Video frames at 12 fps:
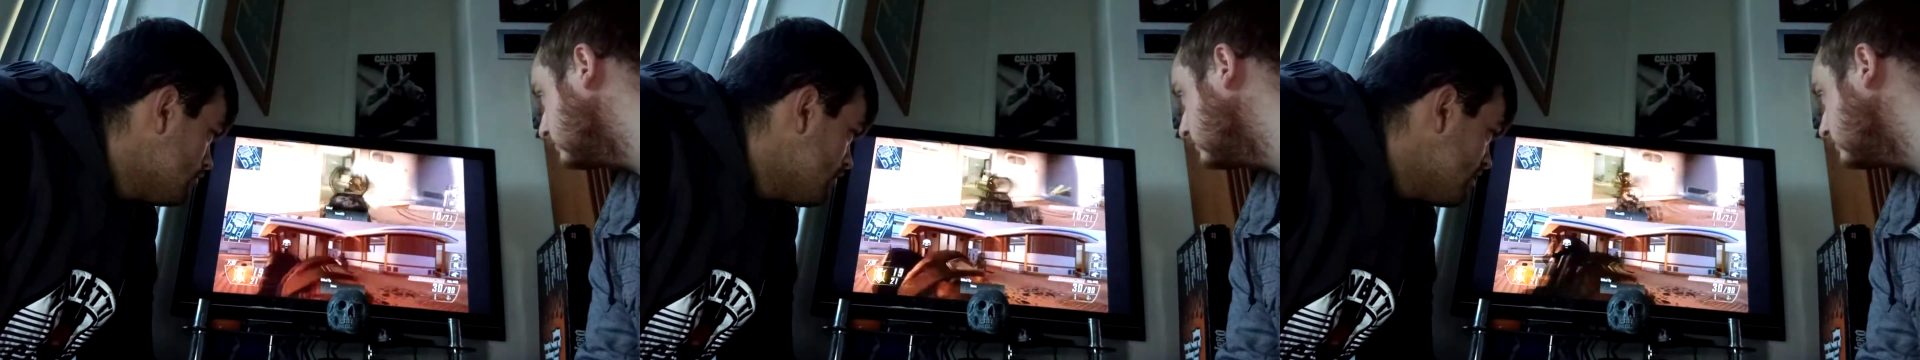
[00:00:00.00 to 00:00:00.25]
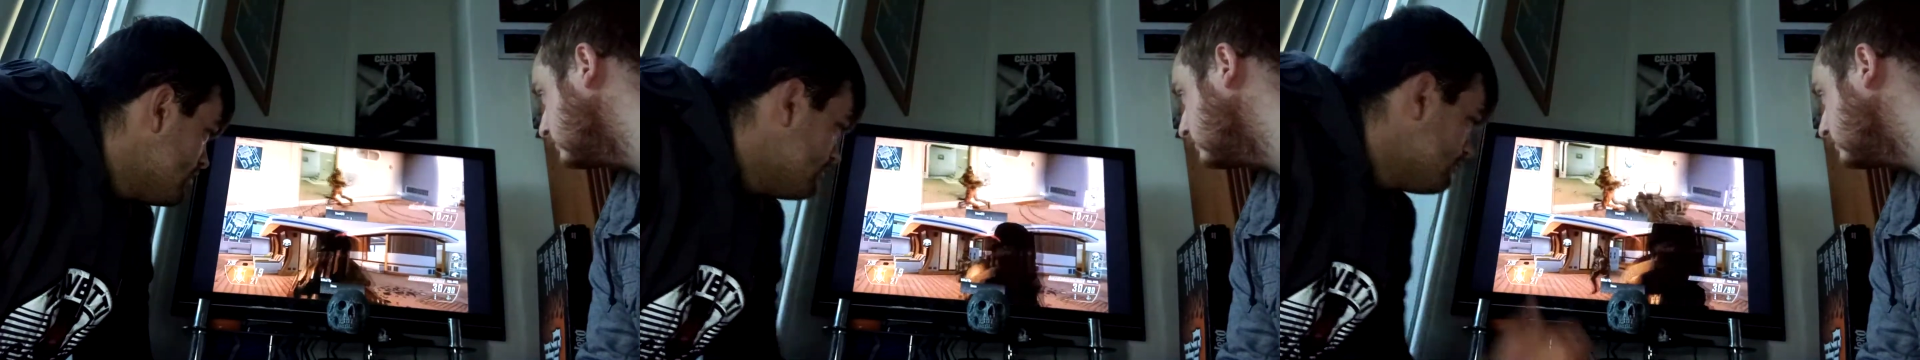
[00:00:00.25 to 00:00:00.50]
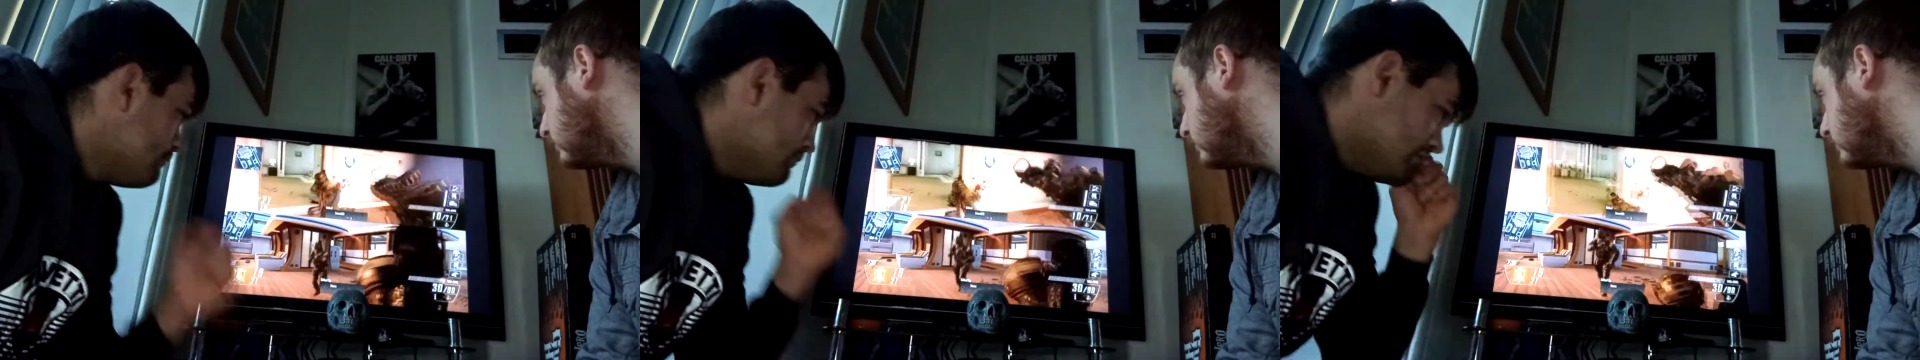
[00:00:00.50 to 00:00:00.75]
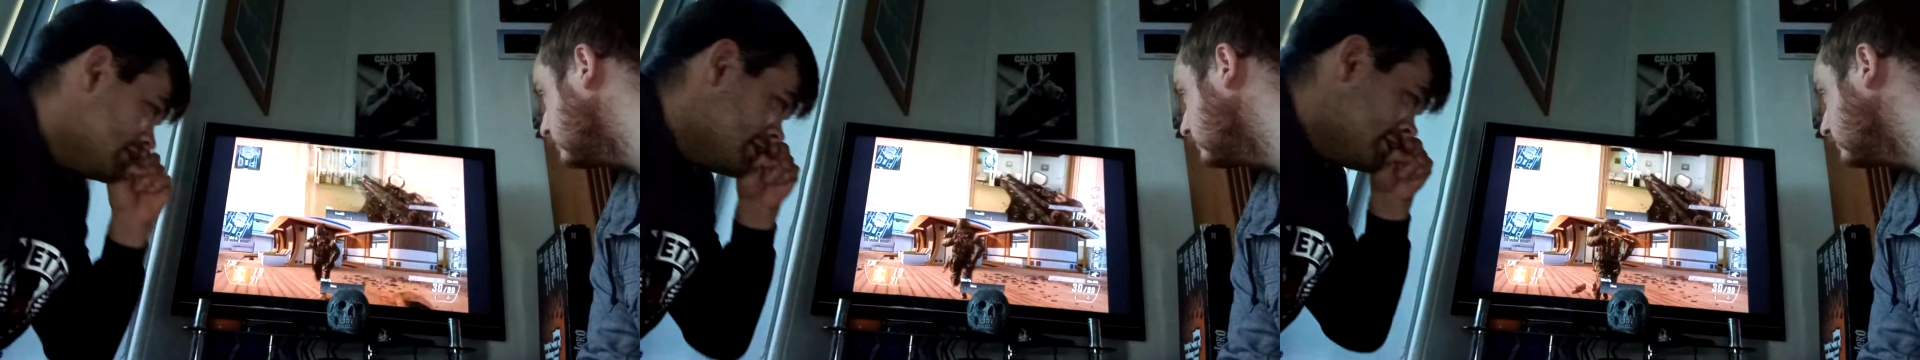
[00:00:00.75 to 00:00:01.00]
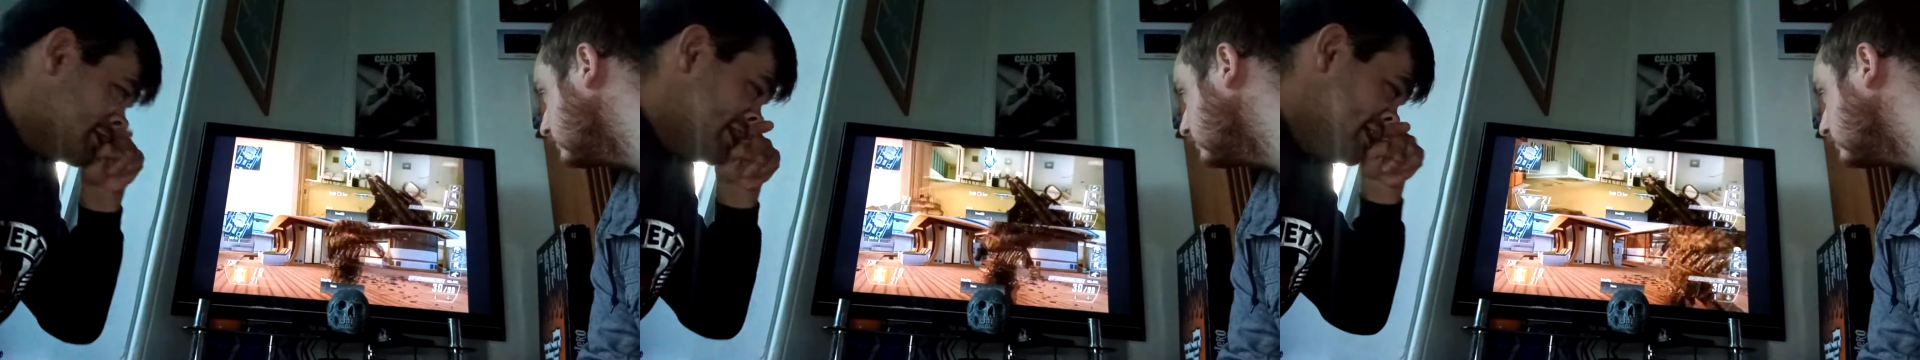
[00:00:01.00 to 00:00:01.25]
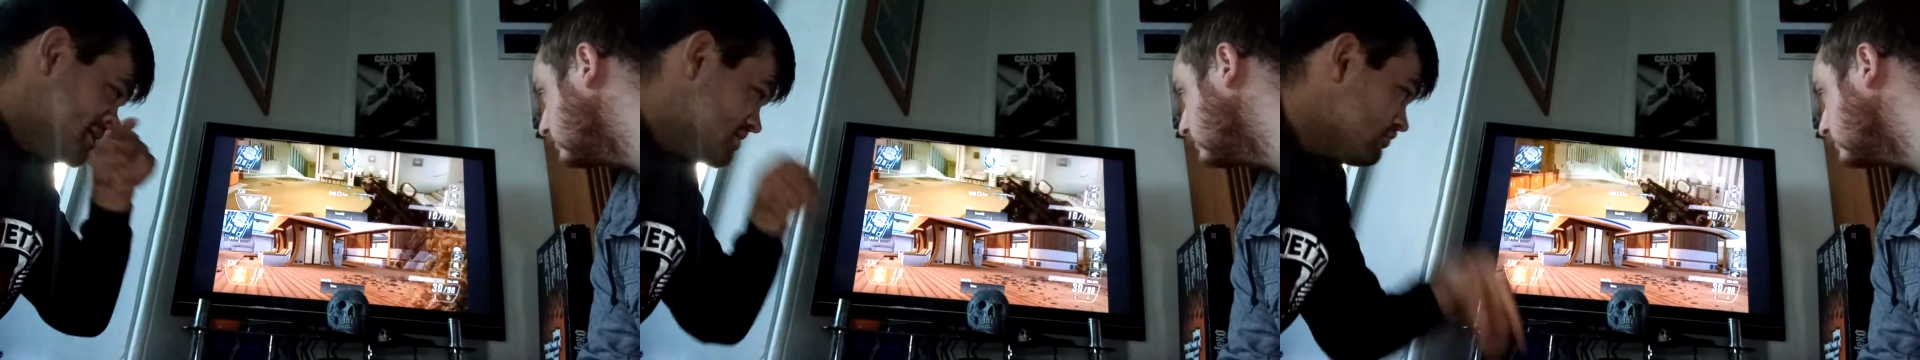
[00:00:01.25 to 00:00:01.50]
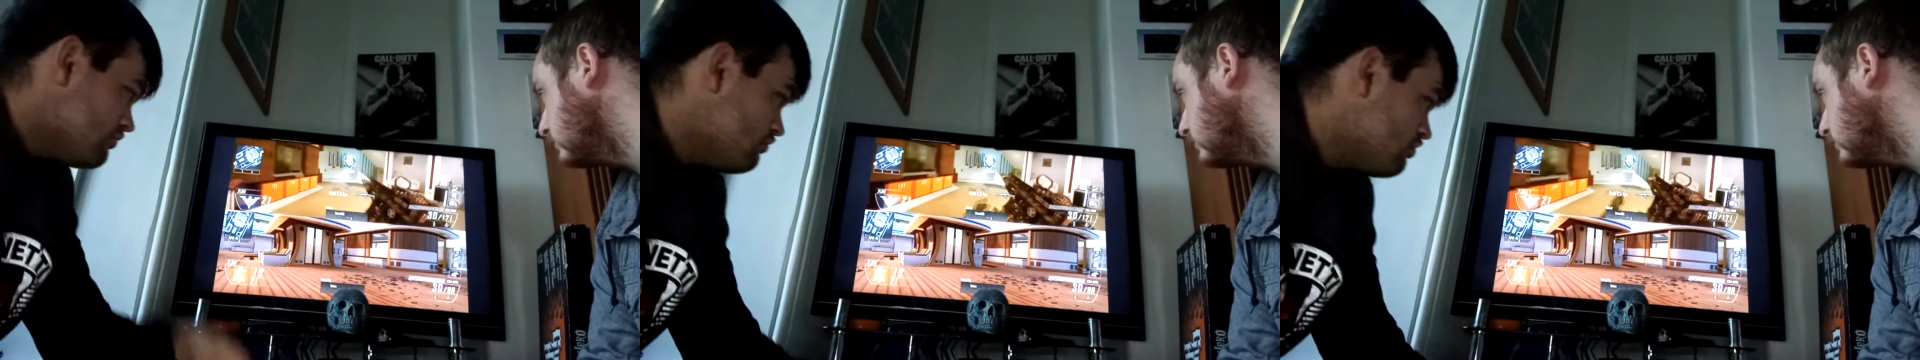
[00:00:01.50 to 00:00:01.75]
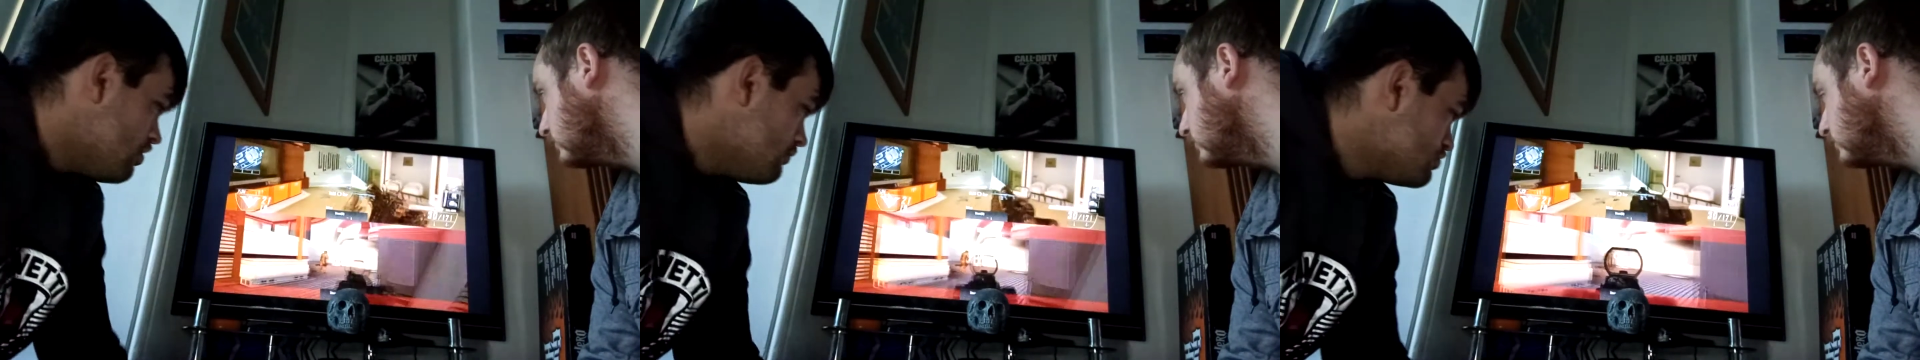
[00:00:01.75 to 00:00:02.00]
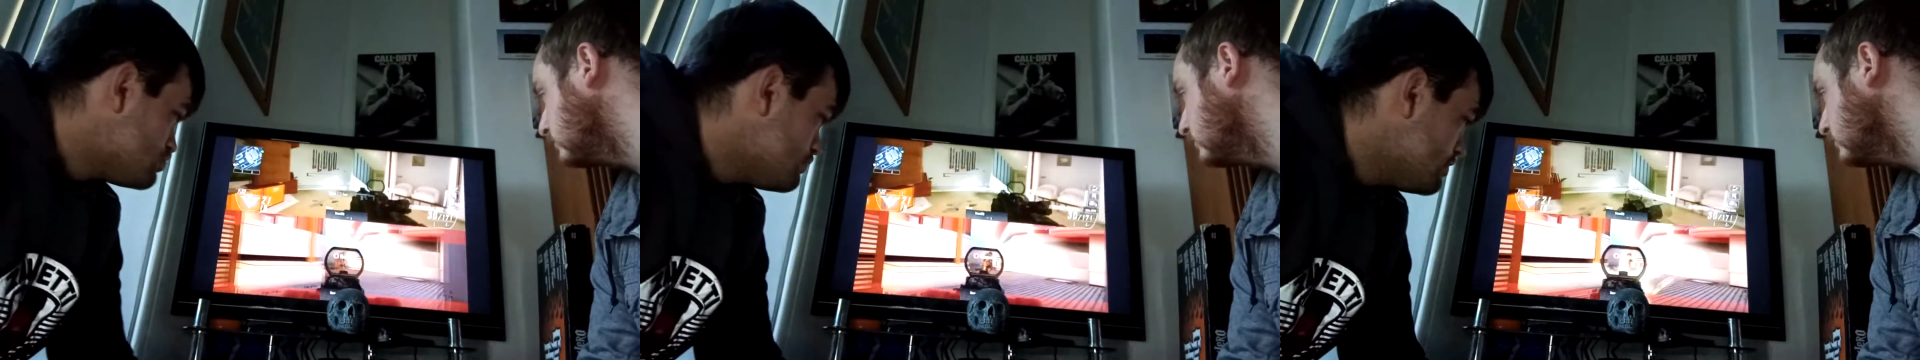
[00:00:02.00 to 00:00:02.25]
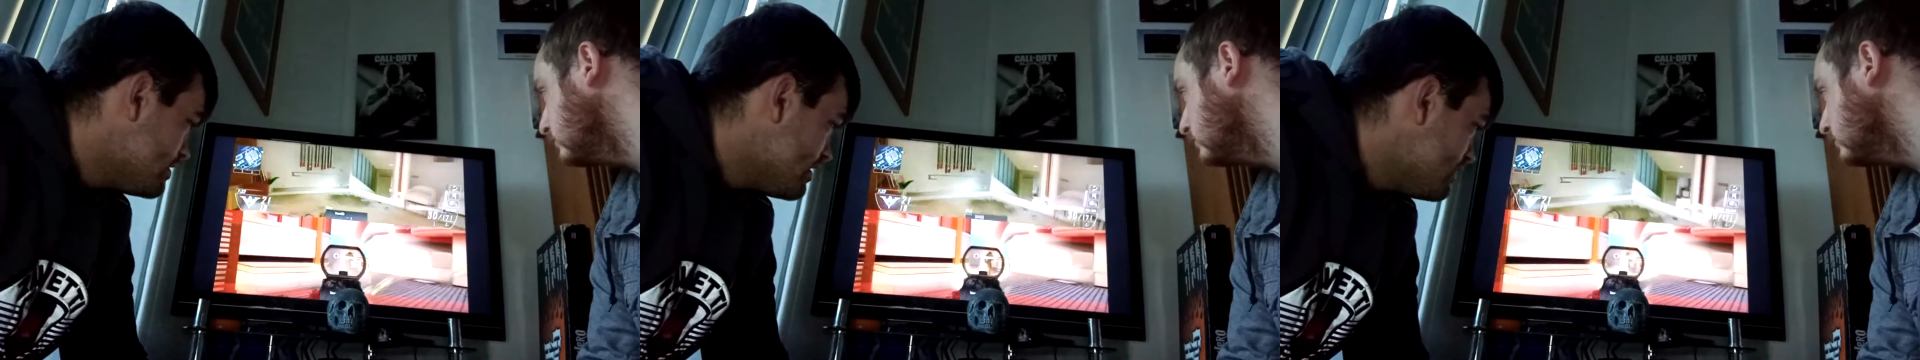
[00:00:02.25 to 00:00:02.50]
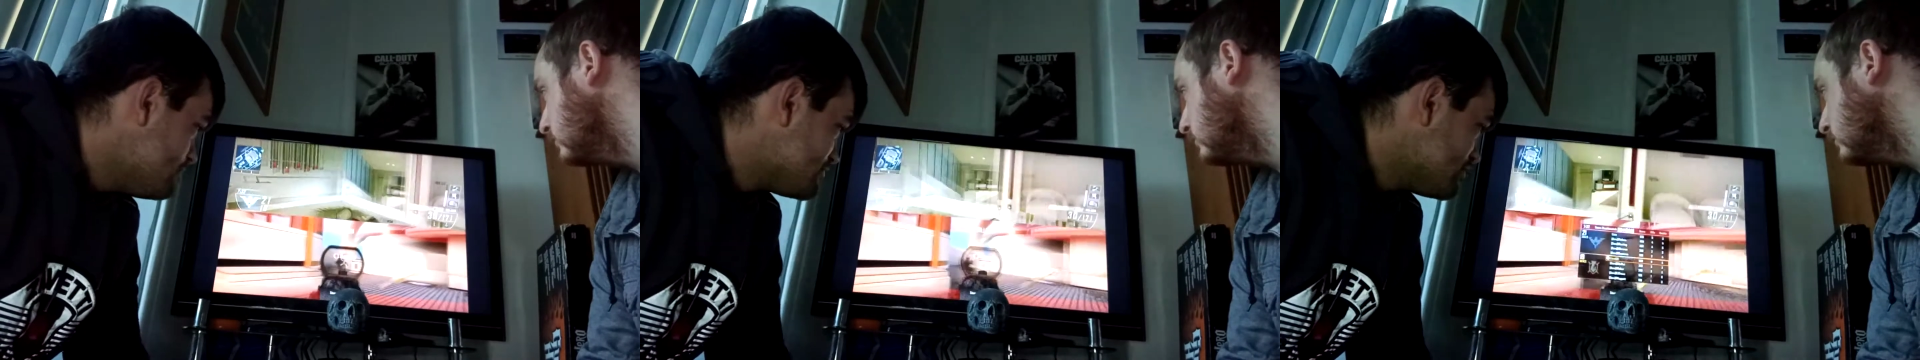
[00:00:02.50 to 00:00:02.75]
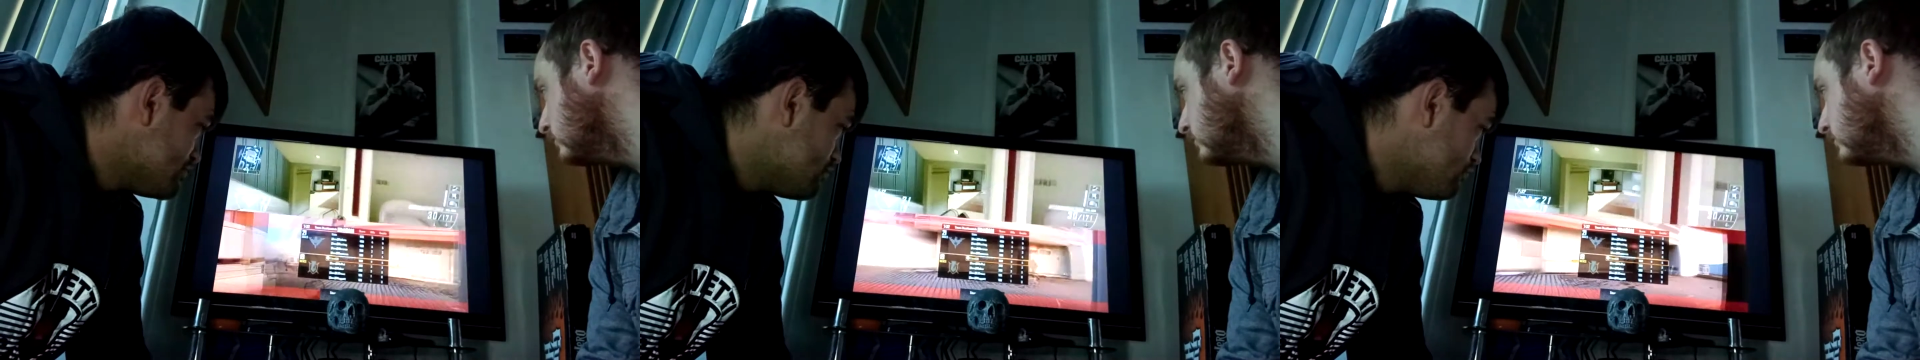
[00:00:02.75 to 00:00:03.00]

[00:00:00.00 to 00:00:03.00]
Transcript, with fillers: like decent, good Call of Duty games and